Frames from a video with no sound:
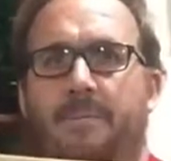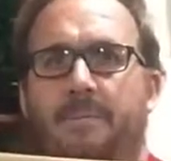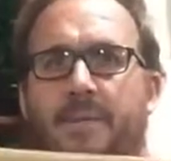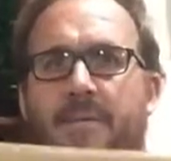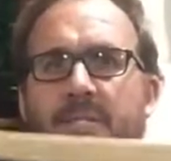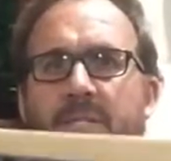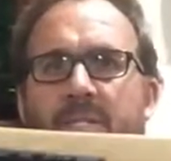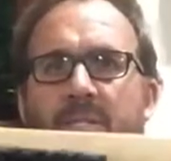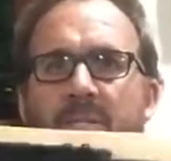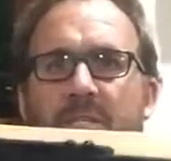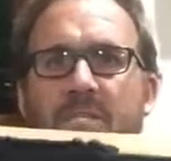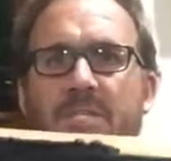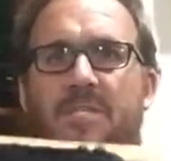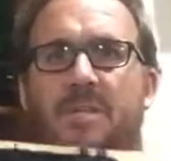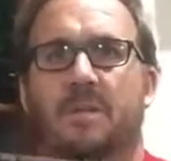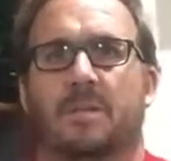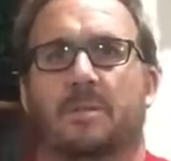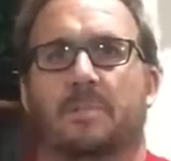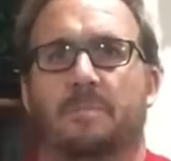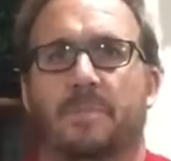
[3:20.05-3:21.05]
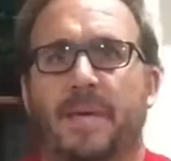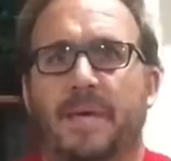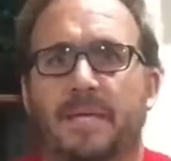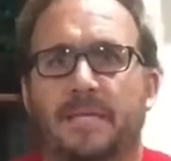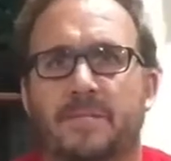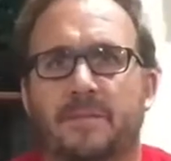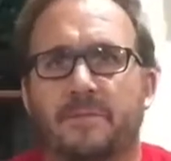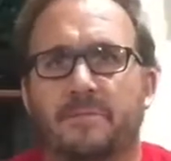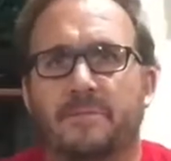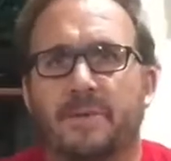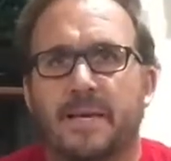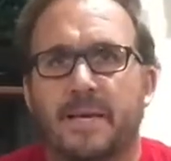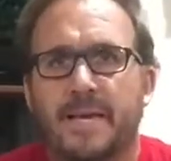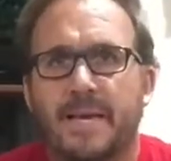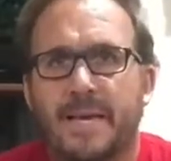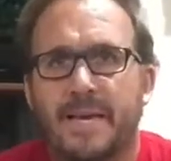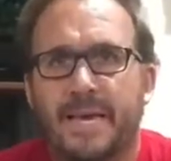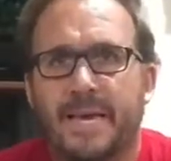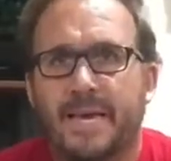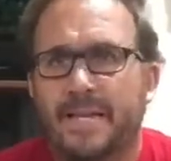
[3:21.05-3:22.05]
This is a solid piece of
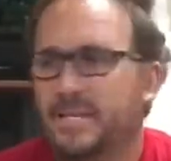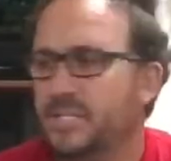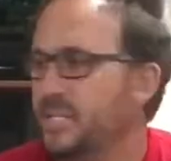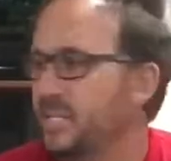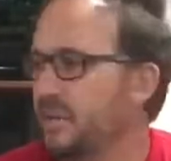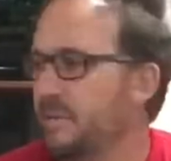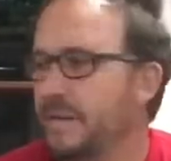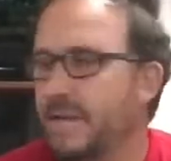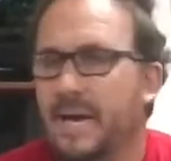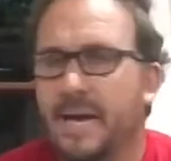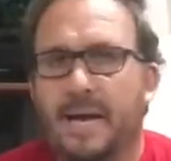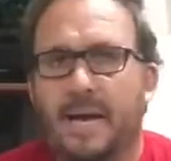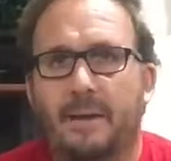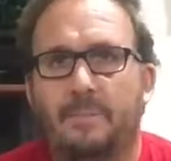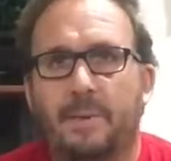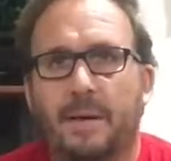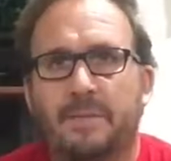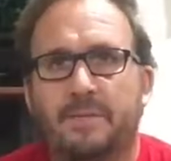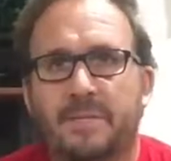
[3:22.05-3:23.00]
engineering hardware.